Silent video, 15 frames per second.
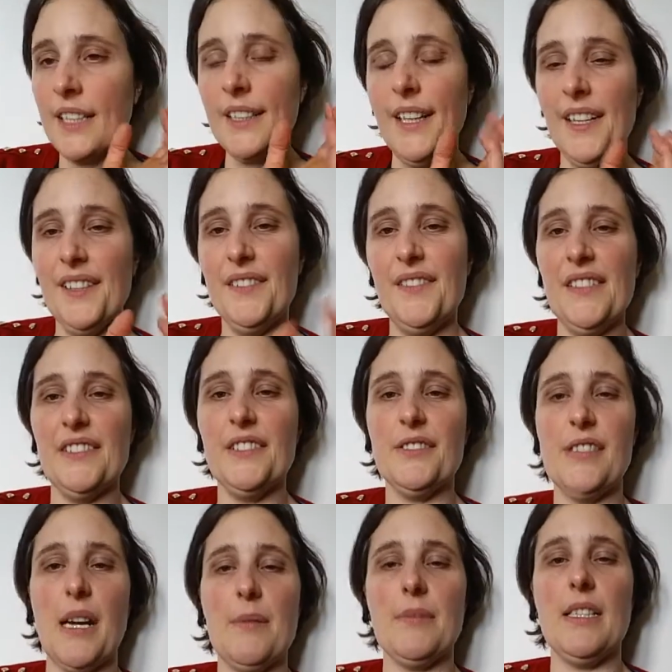kind of feel
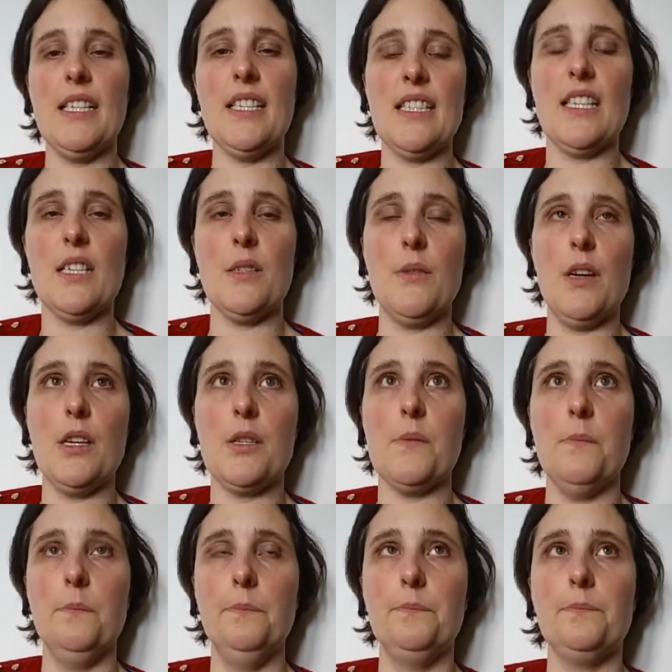trapped in a
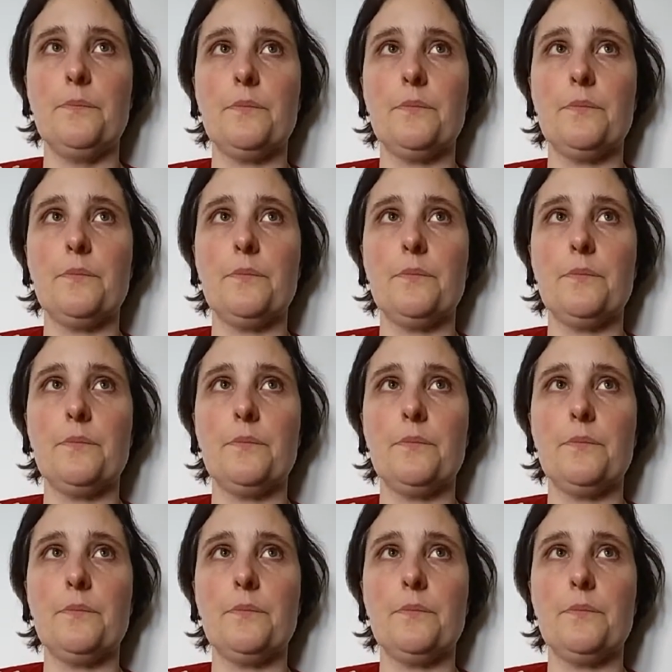situation,